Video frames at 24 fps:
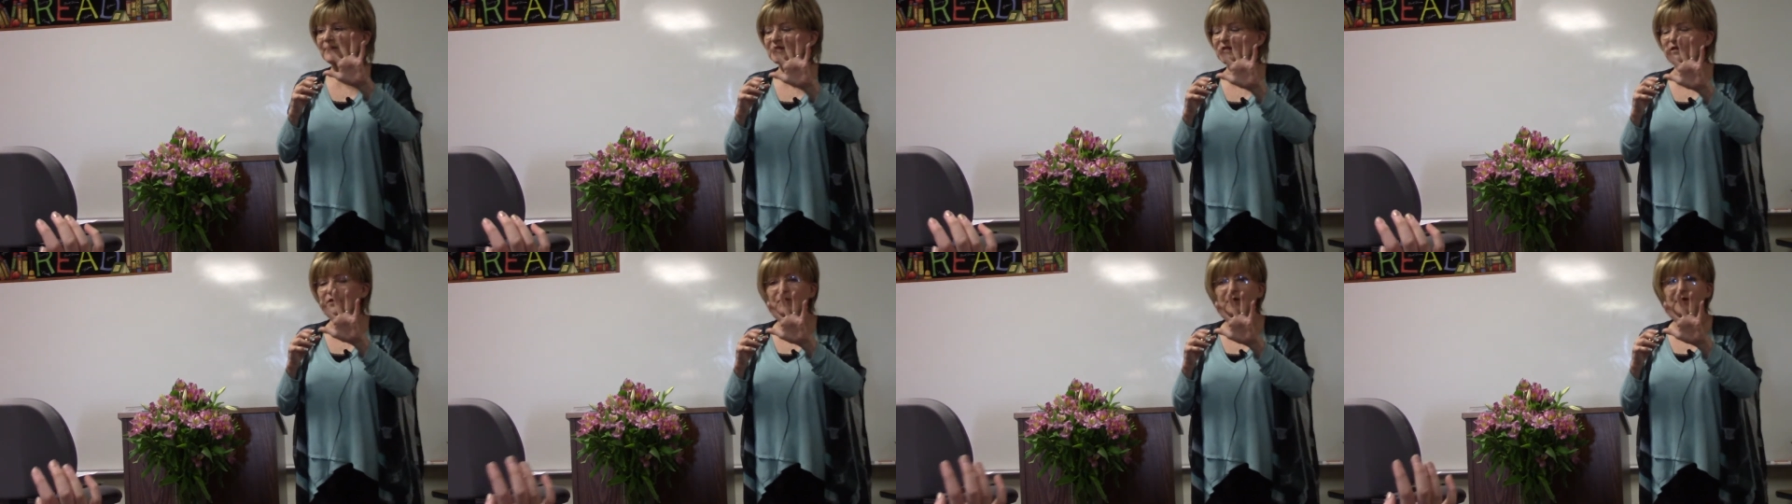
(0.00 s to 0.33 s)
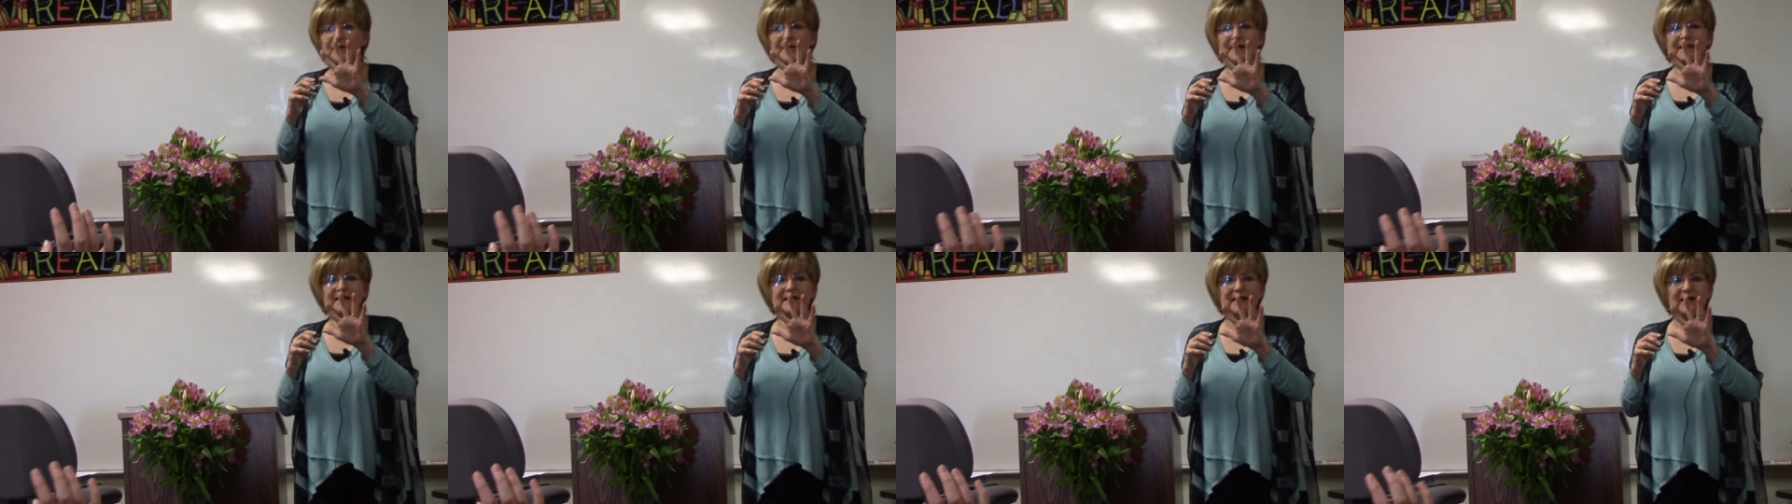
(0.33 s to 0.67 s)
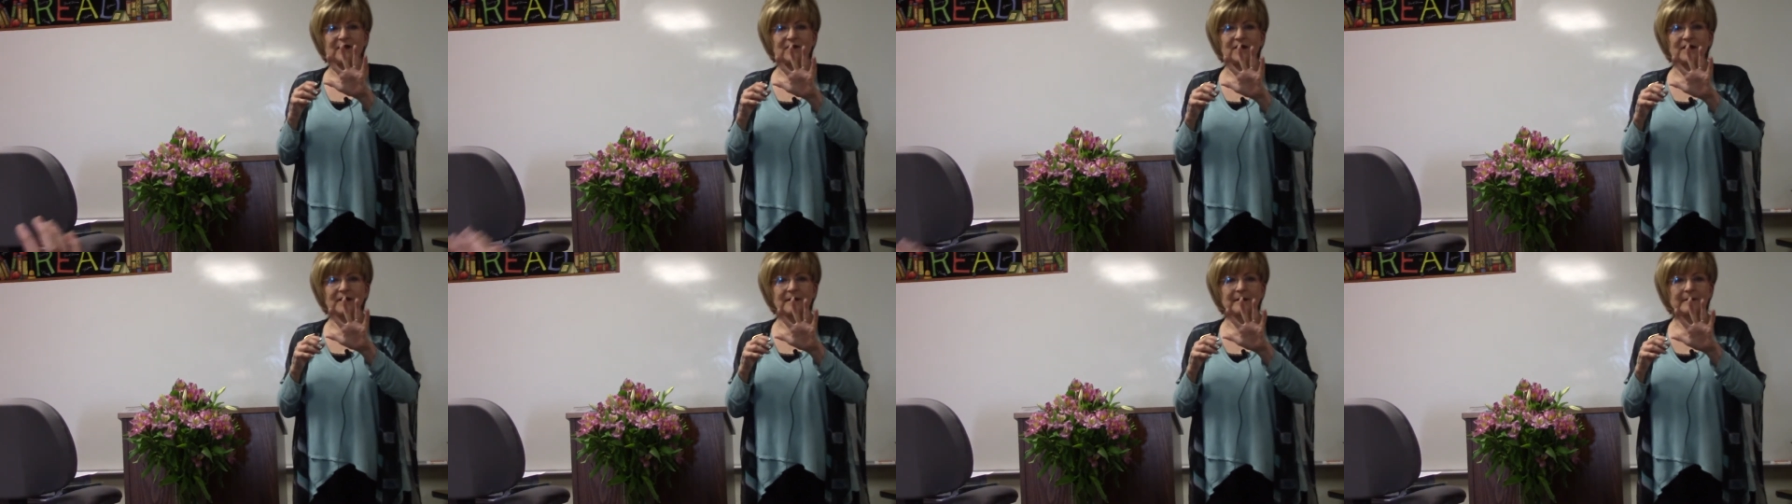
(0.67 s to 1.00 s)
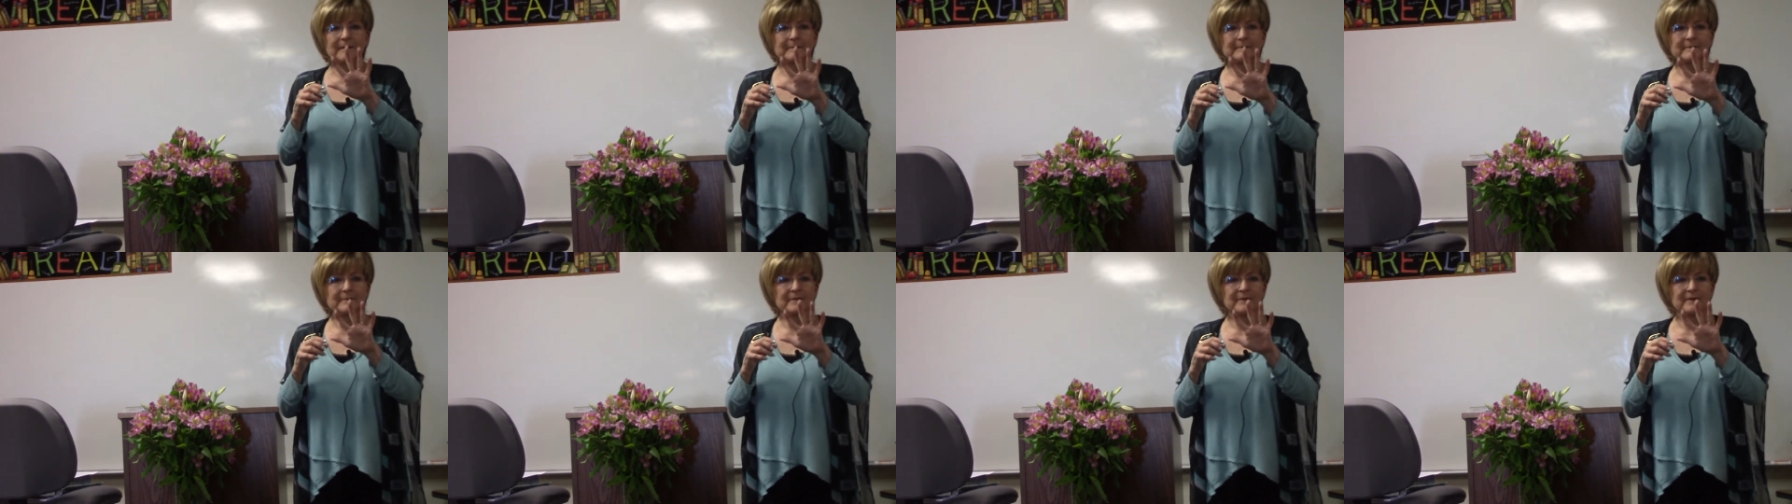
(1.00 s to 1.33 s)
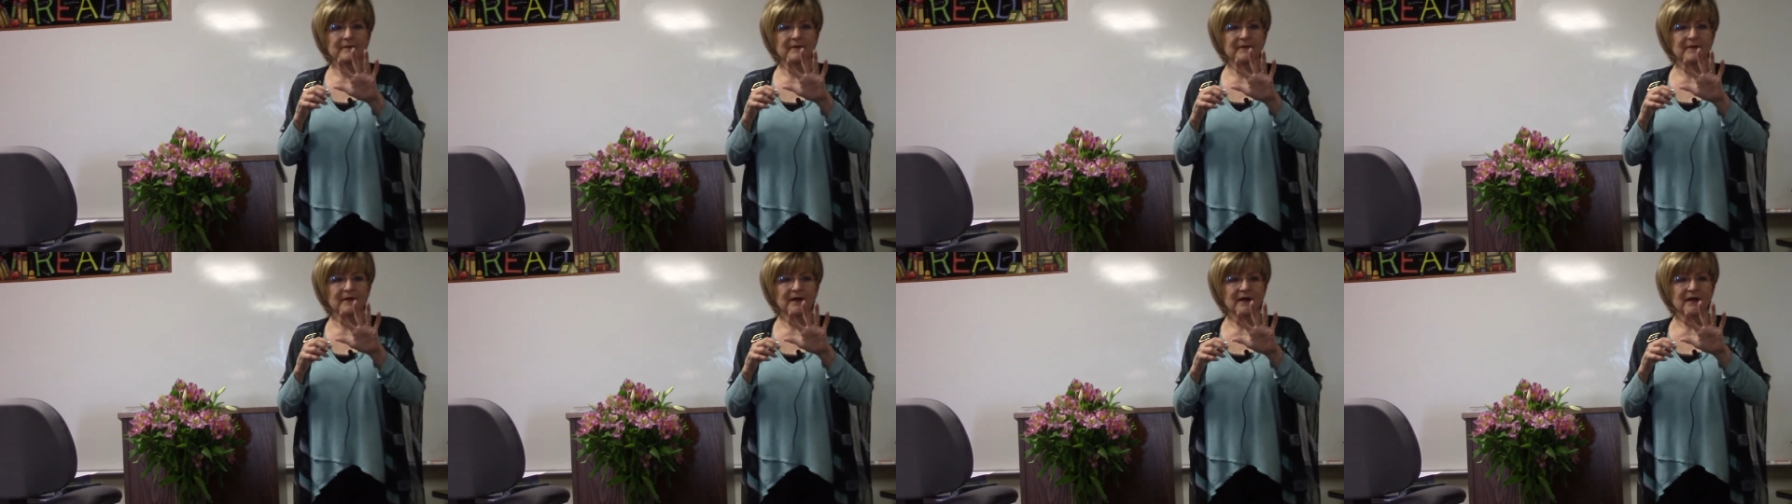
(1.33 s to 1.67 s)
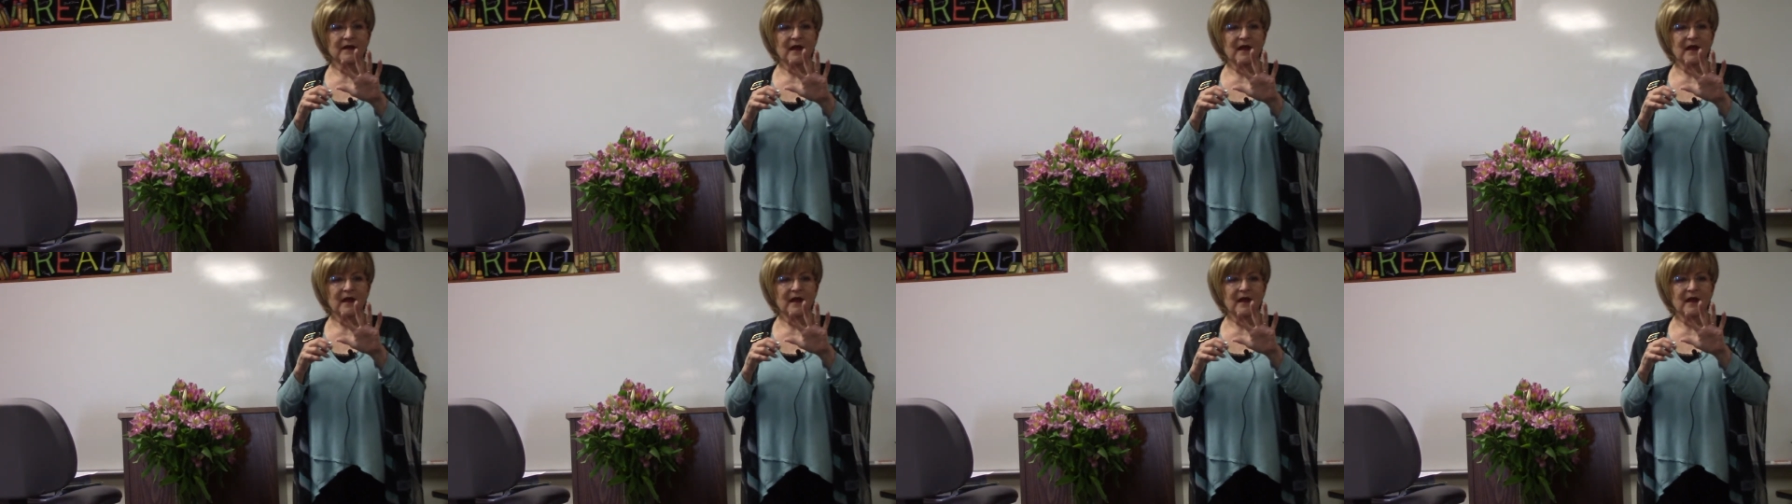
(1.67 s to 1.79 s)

so we're missing one. yeah.